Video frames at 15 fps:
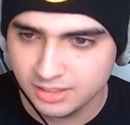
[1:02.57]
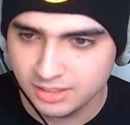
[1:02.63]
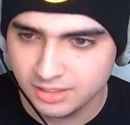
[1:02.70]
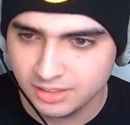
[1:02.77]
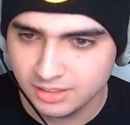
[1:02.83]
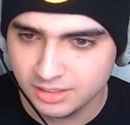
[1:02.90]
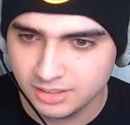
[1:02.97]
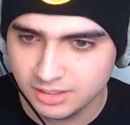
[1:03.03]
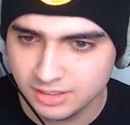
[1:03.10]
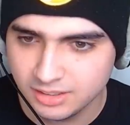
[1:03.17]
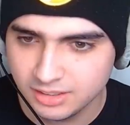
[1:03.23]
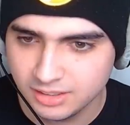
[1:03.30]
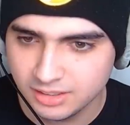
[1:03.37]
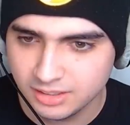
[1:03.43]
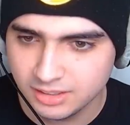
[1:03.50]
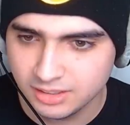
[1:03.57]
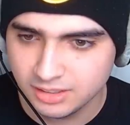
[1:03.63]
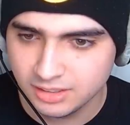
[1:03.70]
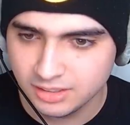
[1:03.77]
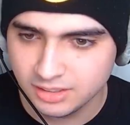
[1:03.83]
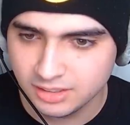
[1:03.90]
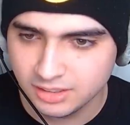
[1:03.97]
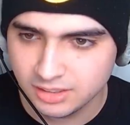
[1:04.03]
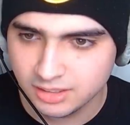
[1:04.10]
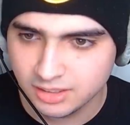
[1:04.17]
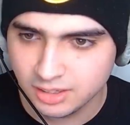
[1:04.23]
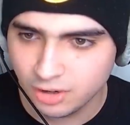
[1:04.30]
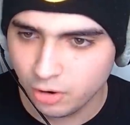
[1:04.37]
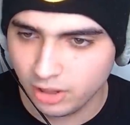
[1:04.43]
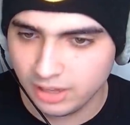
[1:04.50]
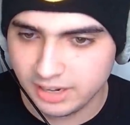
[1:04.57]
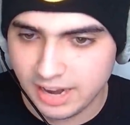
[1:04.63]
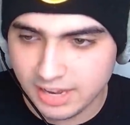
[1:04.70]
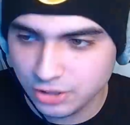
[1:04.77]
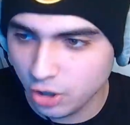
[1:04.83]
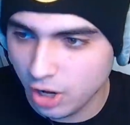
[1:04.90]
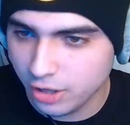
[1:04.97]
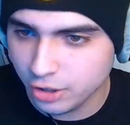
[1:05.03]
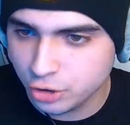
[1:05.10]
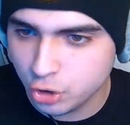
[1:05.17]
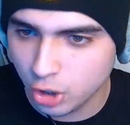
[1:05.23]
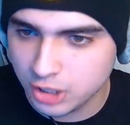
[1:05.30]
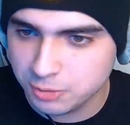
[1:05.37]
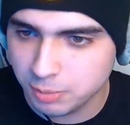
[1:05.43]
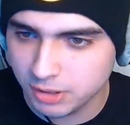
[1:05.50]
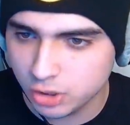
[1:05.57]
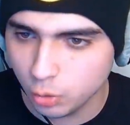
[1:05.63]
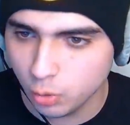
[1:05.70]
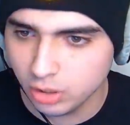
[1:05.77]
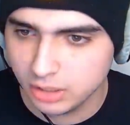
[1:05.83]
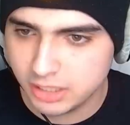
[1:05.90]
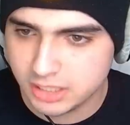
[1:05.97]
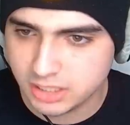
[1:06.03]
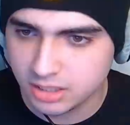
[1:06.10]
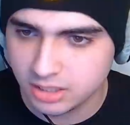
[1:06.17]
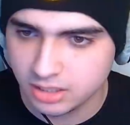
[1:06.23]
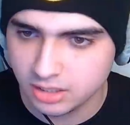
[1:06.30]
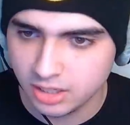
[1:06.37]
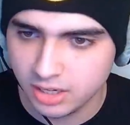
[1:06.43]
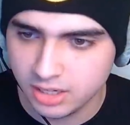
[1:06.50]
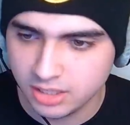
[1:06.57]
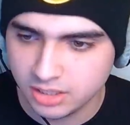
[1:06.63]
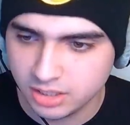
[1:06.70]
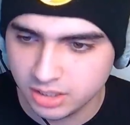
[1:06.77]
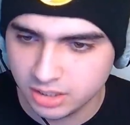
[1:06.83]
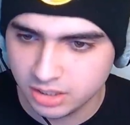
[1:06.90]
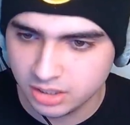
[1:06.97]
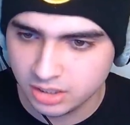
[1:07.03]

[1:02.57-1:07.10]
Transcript: Oh, no. Krillin has no other choice but to release his...